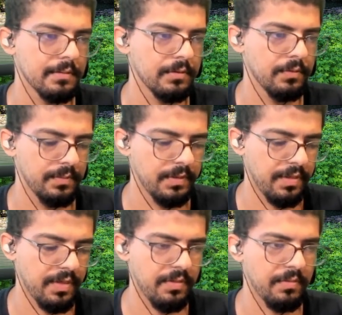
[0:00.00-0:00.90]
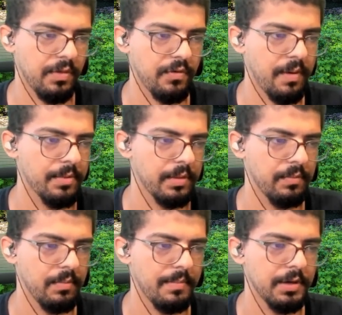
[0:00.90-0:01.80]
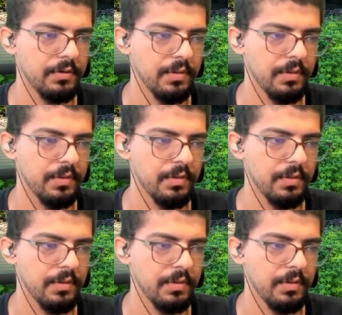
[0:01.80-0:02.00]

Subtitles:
Does Grammarly really want me to do